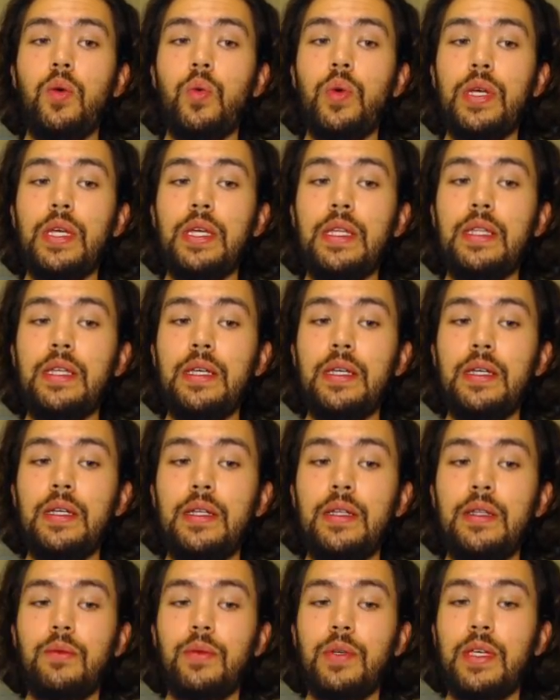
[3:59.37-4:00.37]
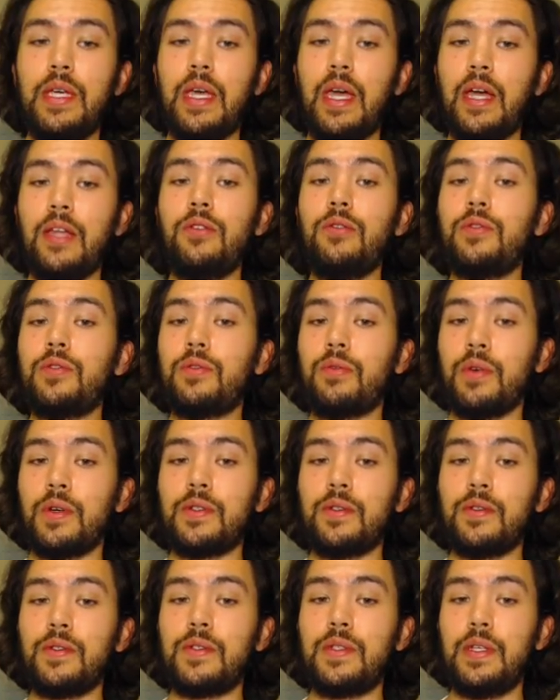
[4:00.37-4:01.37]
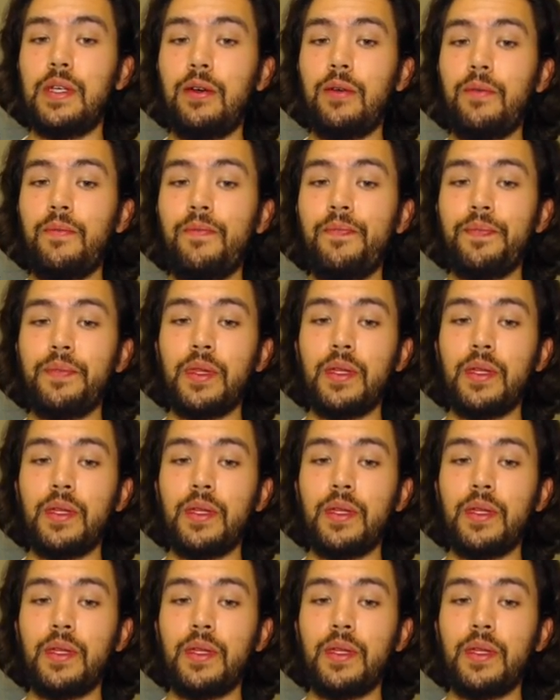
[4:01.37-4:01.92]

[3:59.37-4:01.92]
we can't use Crystal Seer,